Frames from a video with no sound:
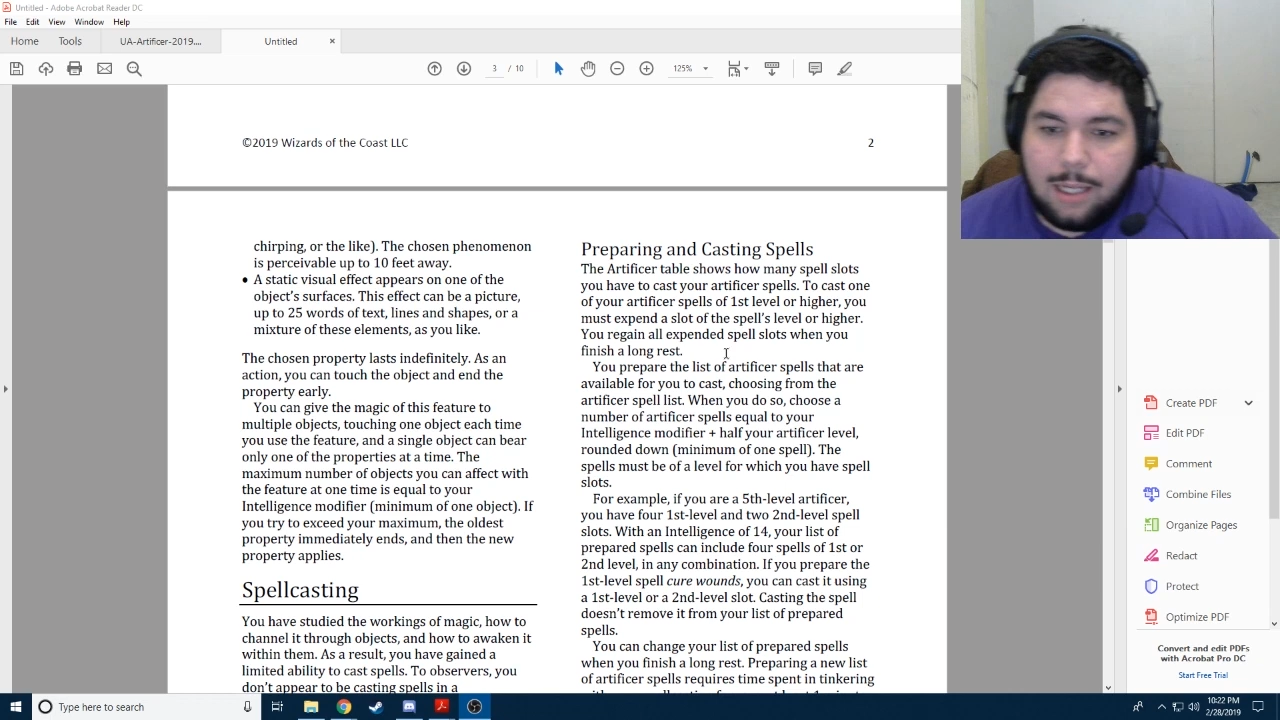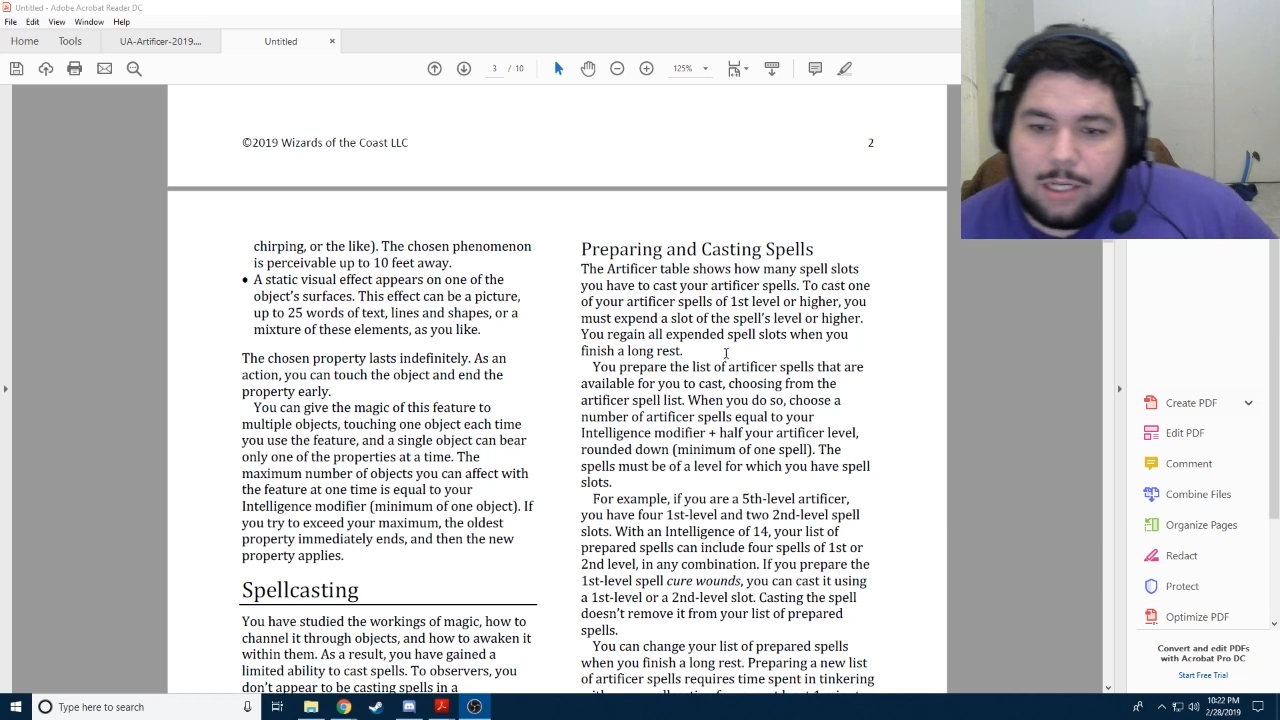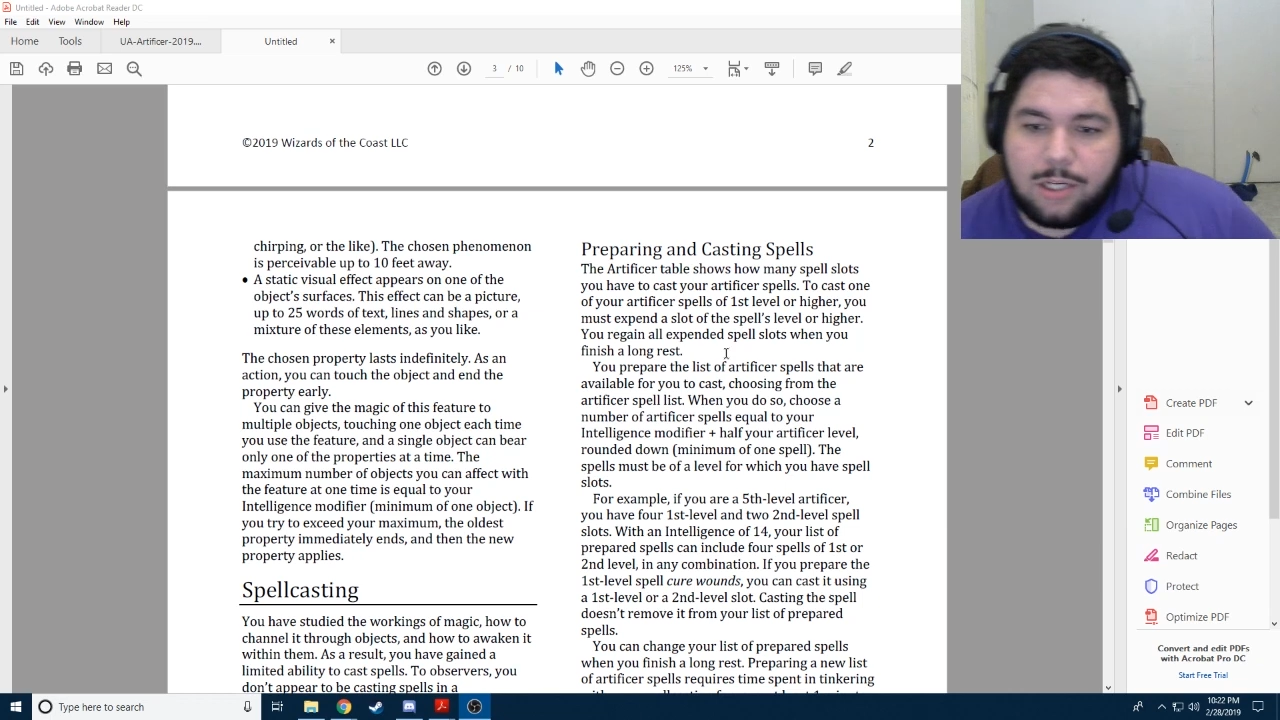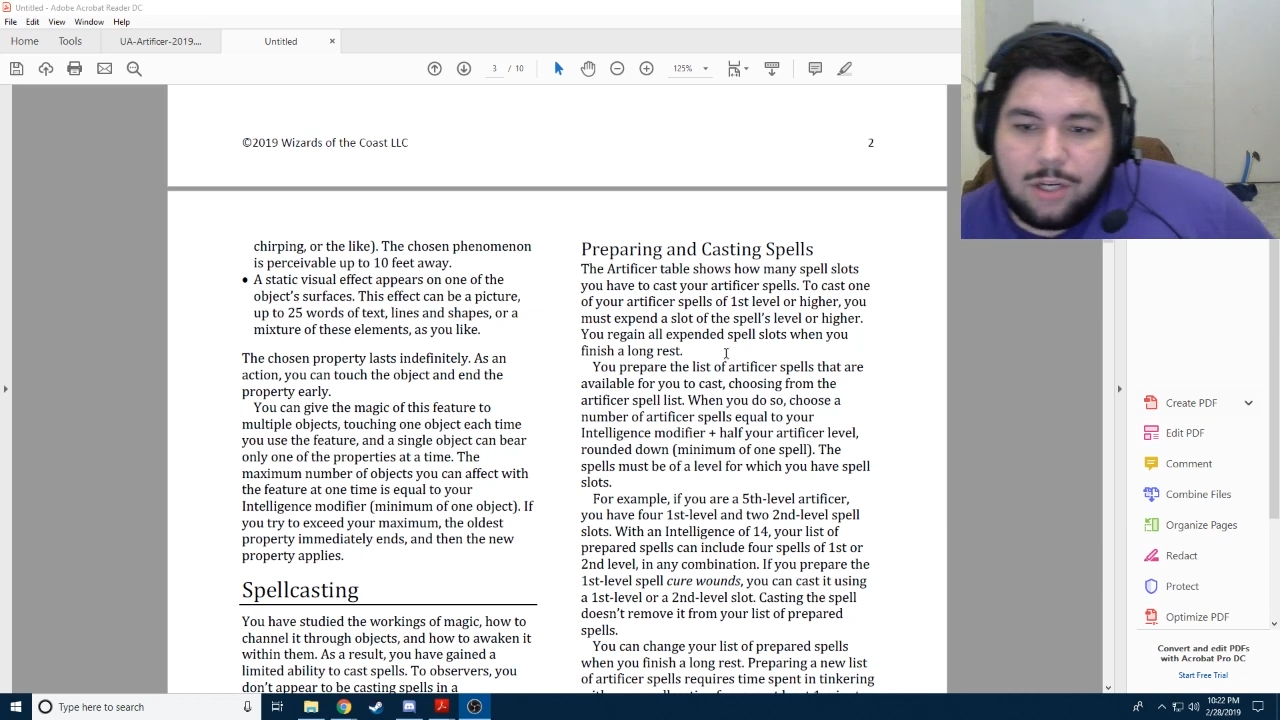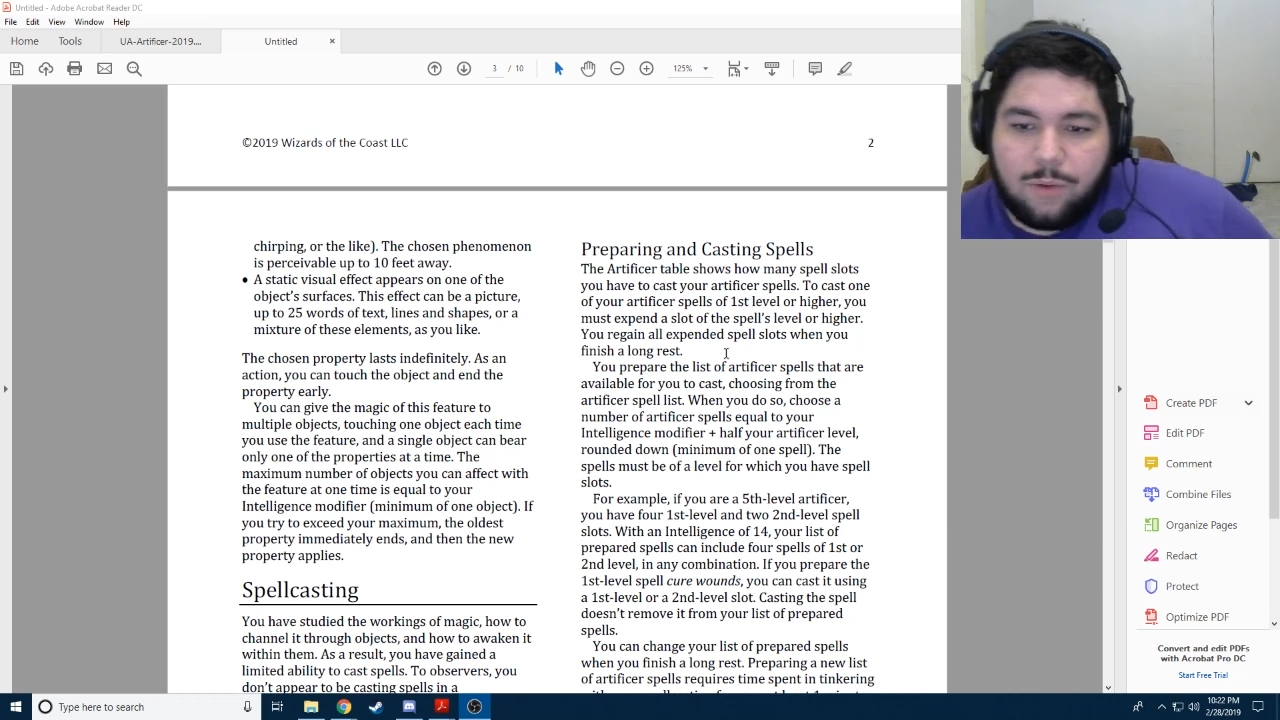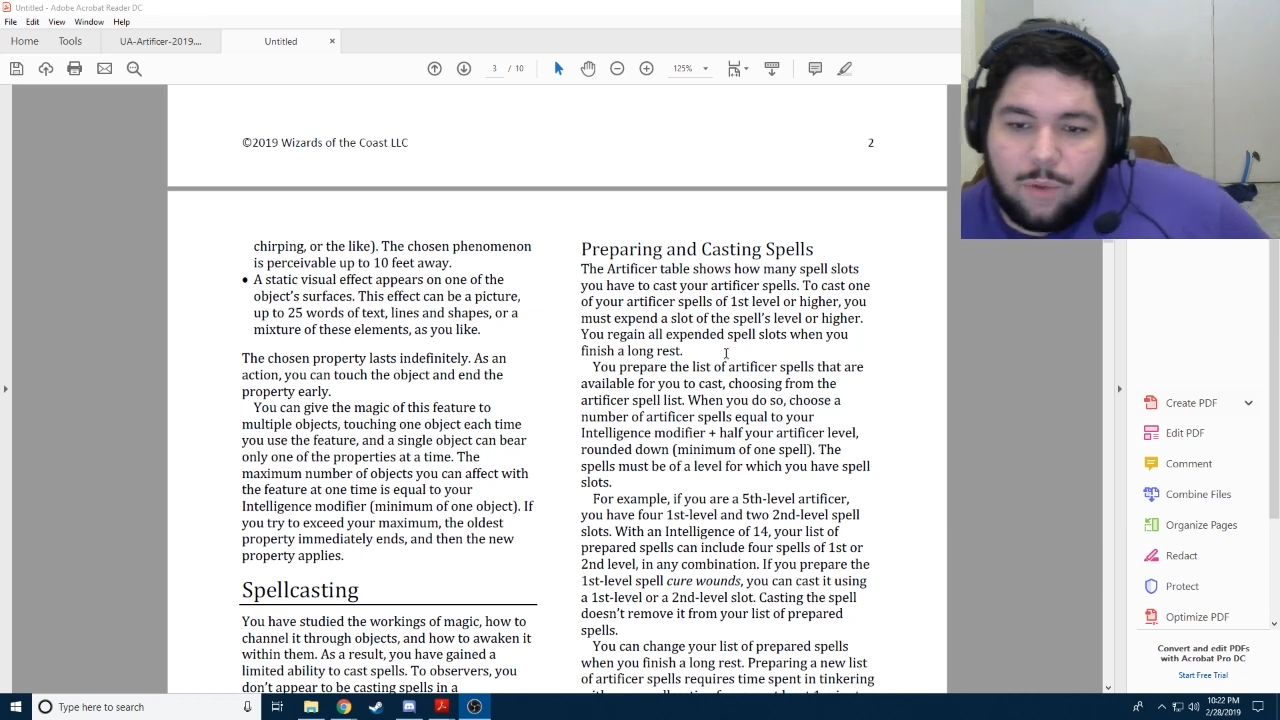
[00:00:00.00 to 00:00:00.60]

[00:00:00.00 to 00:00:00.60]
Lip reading: touching